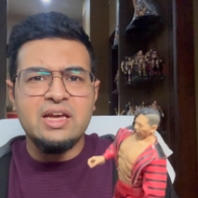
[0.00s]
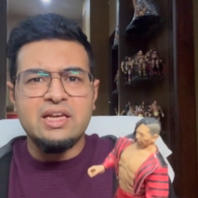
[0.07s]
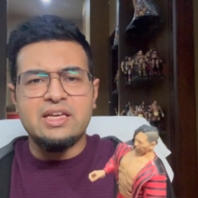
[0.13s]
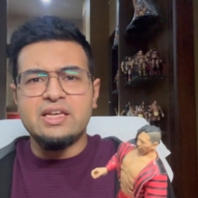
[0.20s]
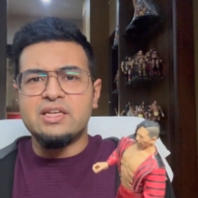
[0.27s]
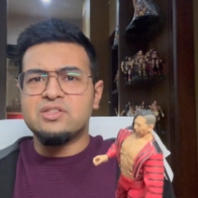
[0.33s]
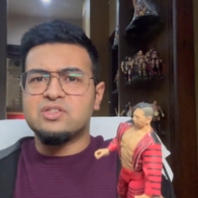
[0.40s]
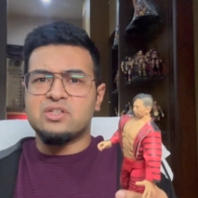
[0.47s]

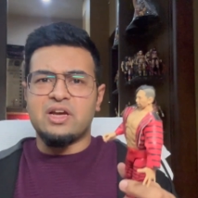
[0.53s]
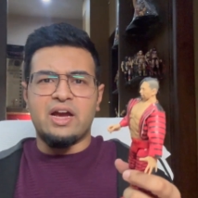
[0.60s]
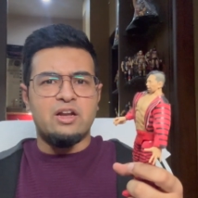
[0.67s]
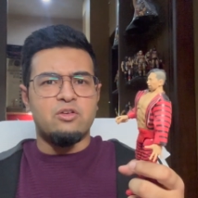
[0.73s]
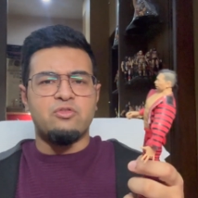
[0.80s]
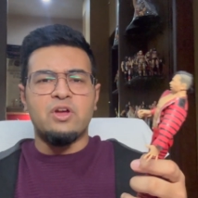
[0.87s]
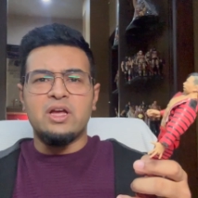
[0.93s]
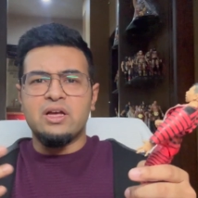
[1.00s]
He's kind
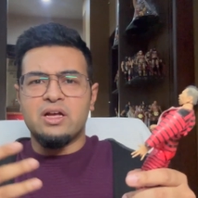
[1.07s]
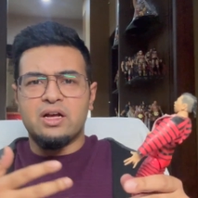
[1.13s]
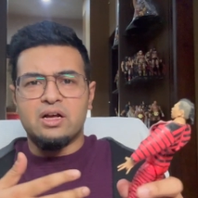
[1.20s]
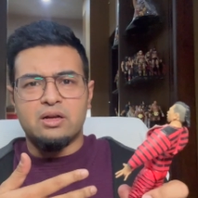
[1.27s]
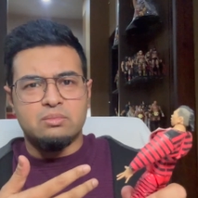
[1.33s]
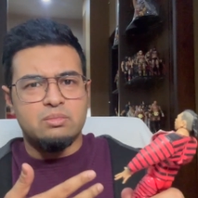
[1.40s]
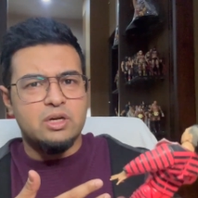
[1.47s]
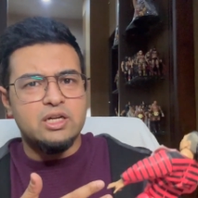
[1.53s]
of
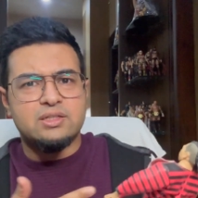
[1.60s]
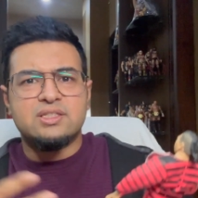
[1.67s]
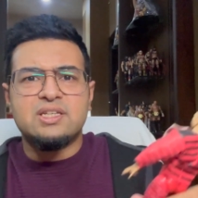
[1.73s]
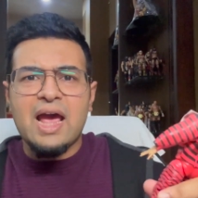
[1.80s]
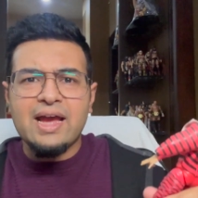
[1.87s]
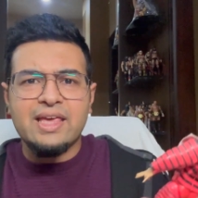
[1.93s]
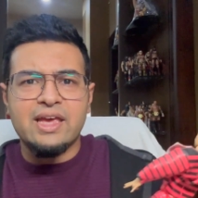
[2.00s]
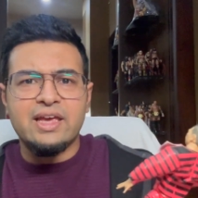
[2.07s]

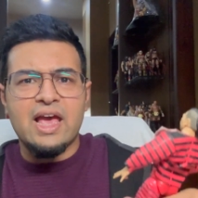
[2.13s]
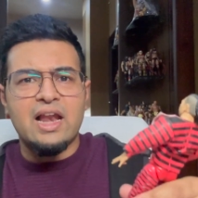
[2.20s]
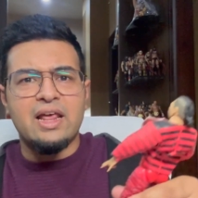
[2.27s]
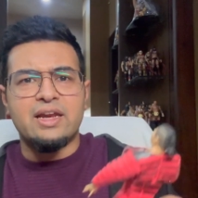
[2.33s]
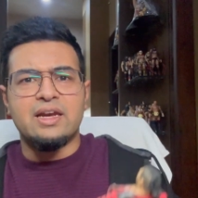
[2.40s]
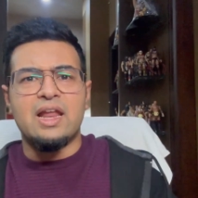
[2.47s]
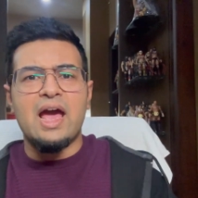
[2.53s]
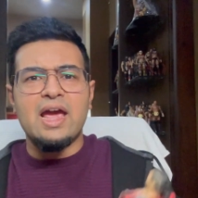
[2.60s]
attacking LA
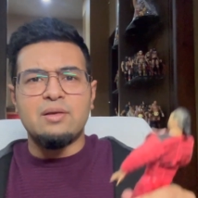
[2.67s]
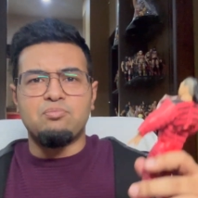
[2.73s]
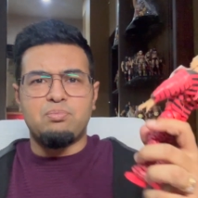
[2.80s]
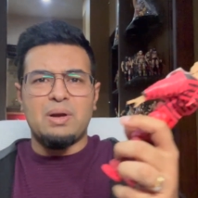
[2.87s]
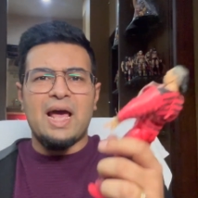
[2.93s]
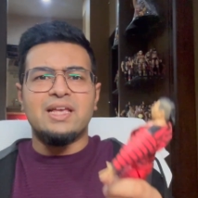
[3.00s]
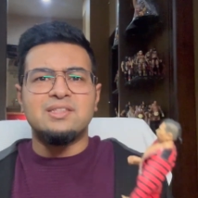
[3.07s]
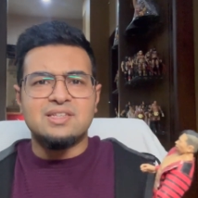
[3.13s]
Knight,
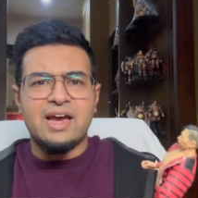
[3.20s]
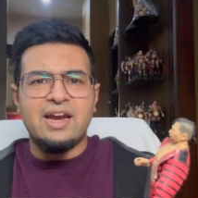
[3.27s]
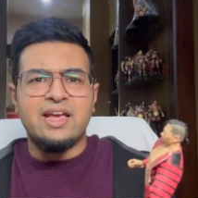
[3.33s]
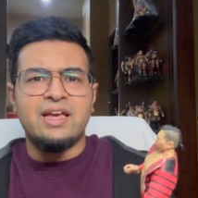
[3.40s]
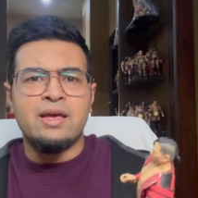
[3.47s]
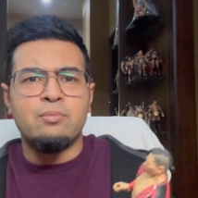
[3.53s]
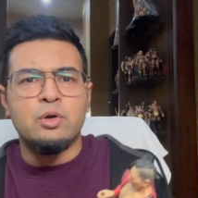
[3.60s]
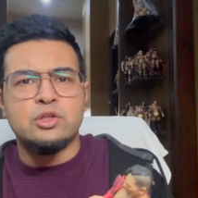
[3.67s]
blindsiding
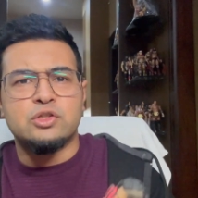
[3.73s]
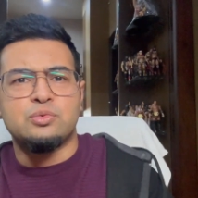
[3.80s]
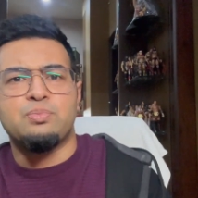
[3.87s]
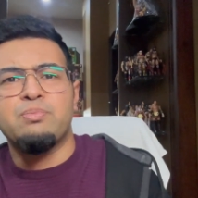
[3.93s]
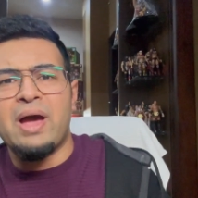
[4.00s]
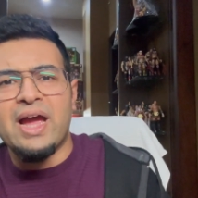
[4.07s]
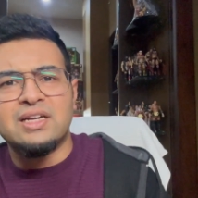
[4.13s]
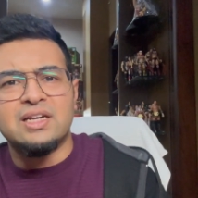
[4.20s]
him on
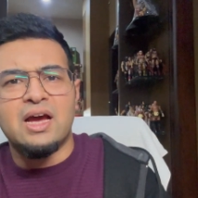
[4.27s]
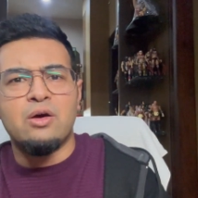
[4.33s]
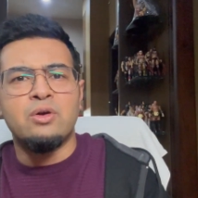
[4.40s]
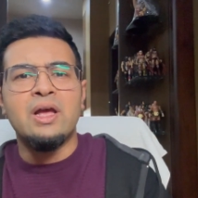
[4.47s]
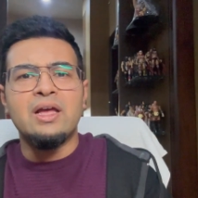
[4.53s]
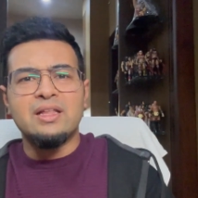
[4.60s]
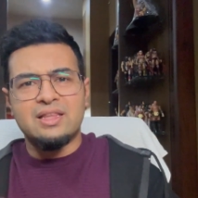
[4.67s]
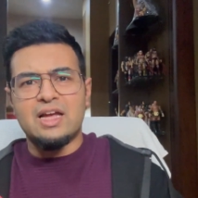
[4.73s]
SmackDown.
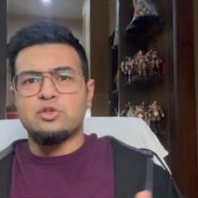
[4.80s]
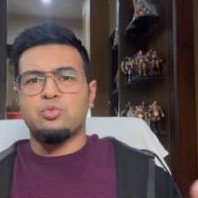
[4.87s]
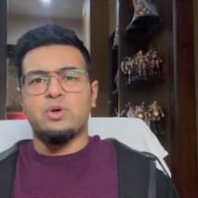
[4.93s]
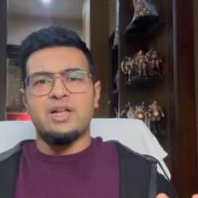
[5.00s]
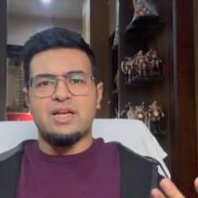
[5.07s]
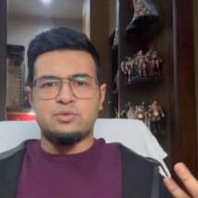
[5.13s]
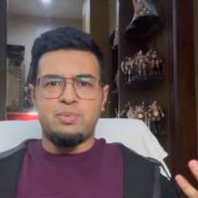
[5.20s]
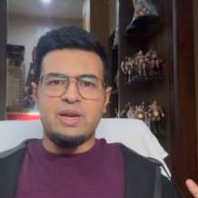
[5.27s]
That's what
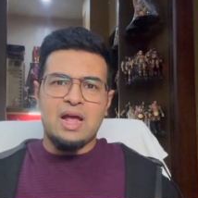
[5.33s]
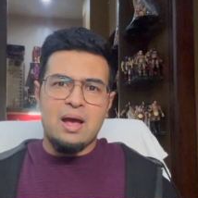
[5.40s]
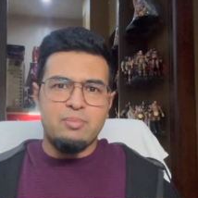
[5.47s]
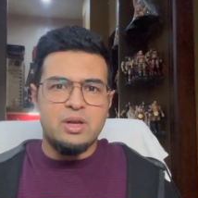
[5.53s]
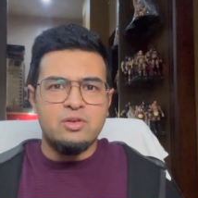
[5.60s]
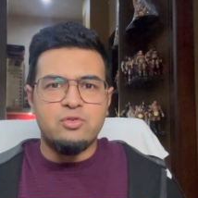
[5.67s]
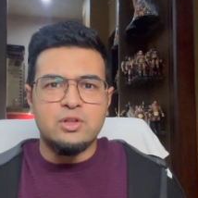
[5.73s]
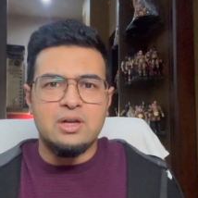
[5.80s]
has been
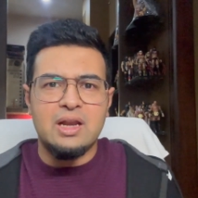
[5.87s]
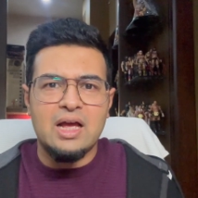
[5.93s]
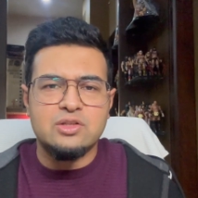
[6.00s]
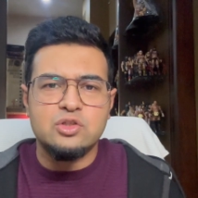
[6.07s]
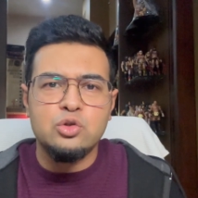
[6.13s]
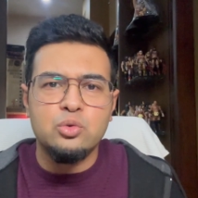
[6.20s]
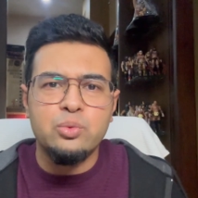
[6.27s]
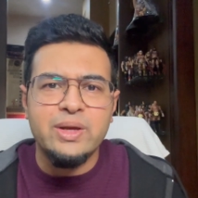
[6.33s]
happening for the last
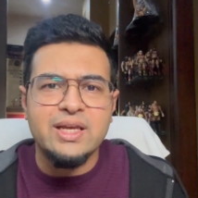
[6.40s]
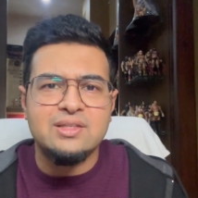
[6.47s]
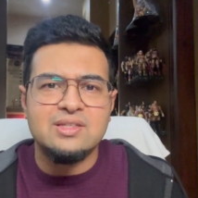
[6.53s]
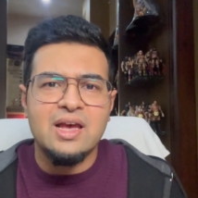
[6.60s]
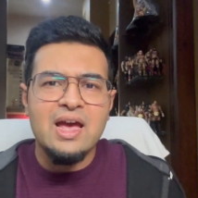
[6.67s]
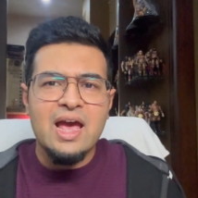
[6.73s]
2 weeks.